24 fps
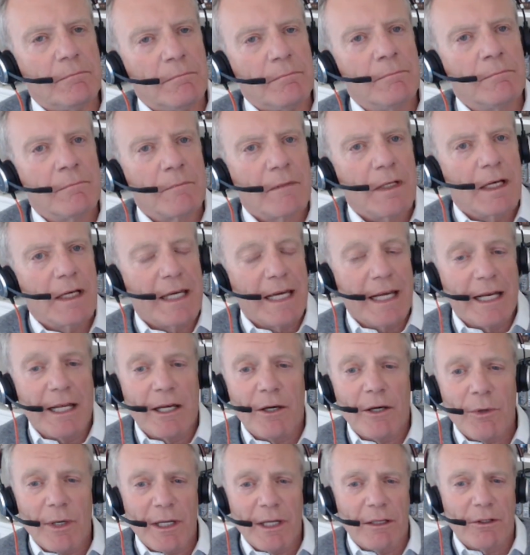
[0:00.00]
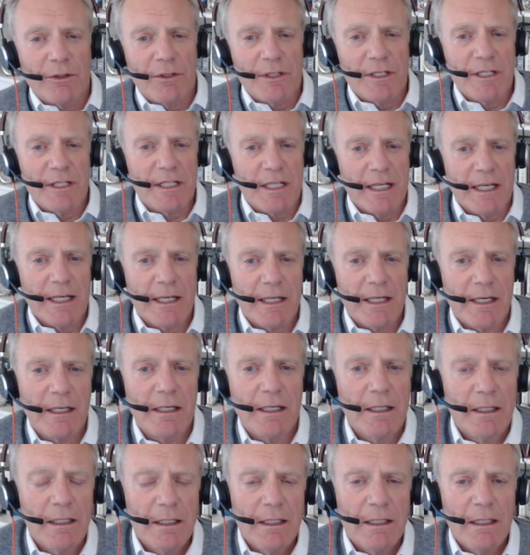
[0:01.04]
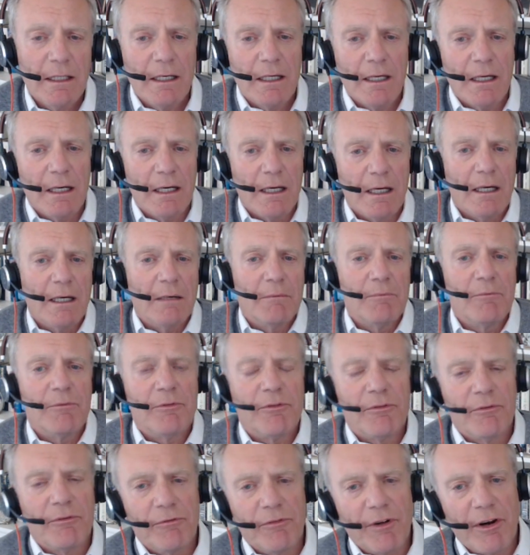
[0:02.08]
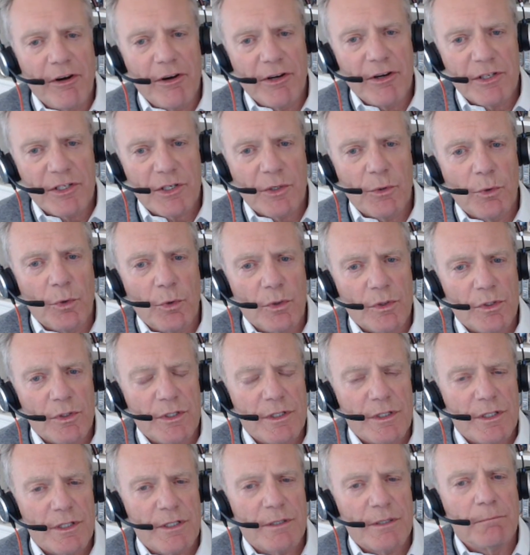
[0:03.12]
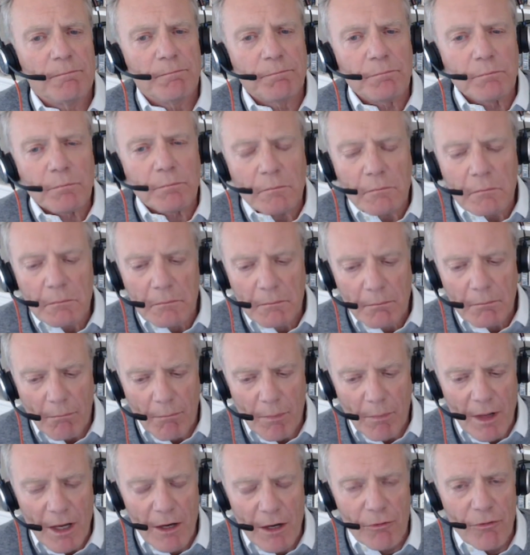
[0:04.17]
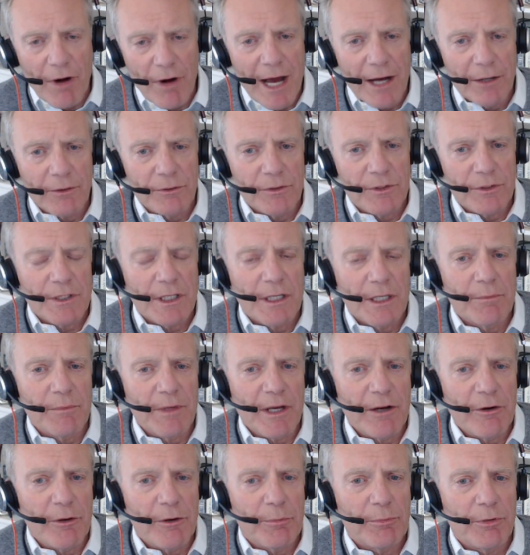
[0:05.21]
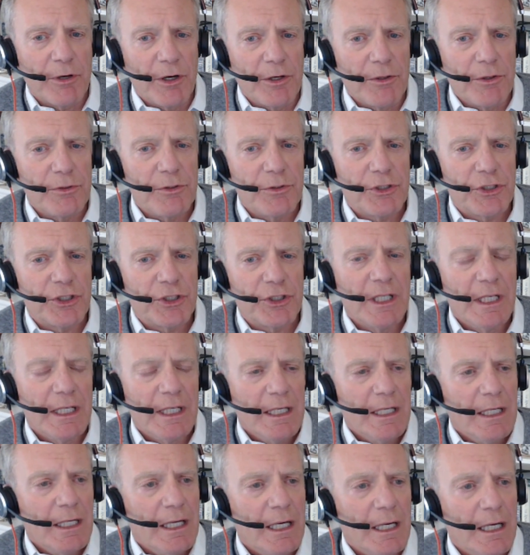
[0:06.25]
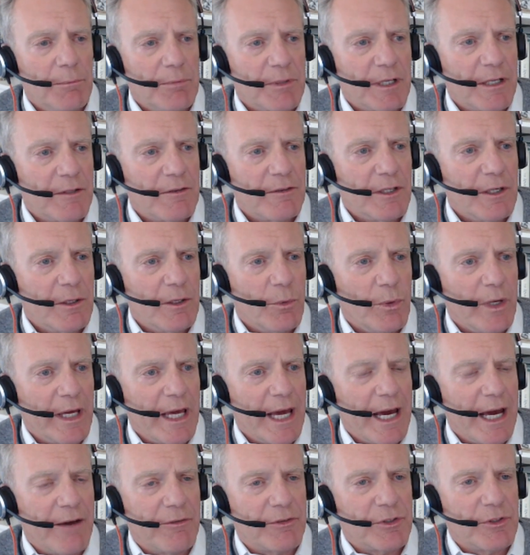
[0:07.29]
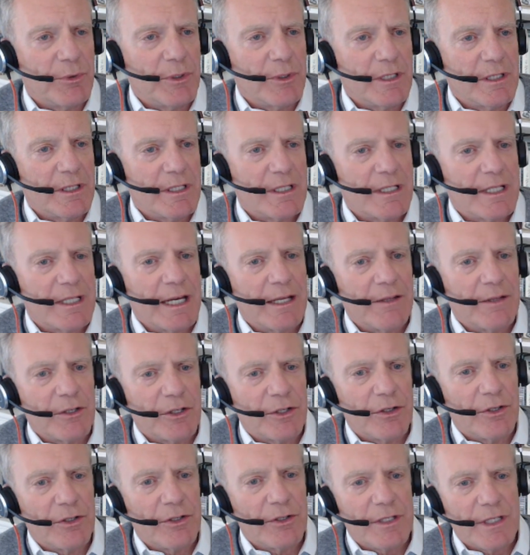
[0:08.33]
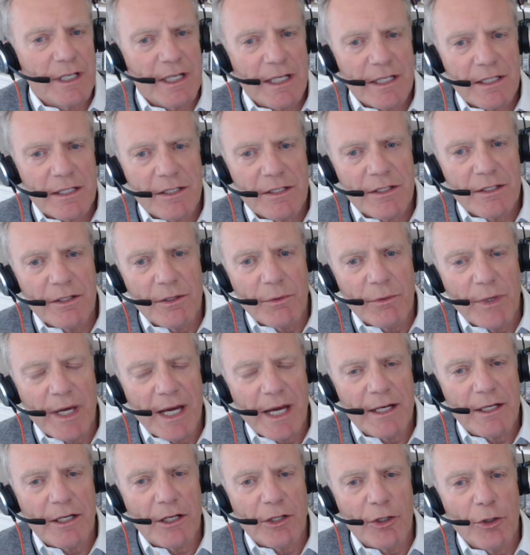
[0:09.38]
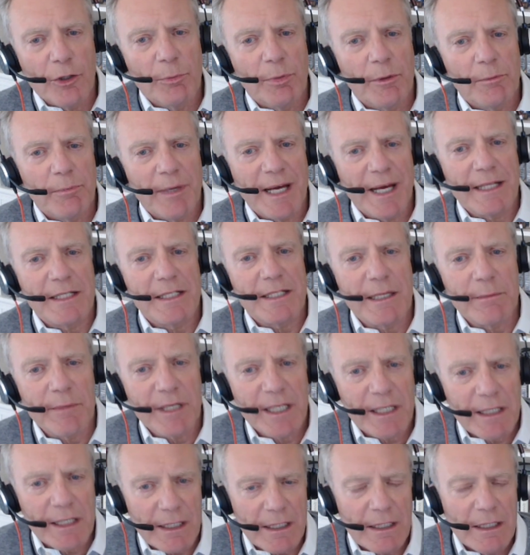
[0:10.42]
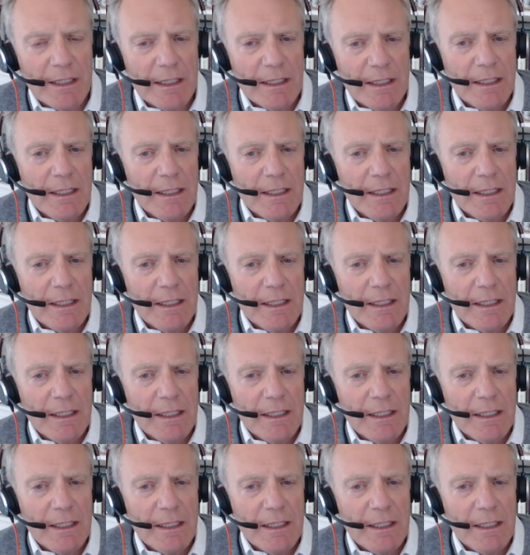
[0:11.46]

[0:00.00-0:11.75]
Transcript: are getting quite a lot of stick um, from various quarters around um, their approach. Uh, but I think we have to understand the context. You know, we had a global pandemic,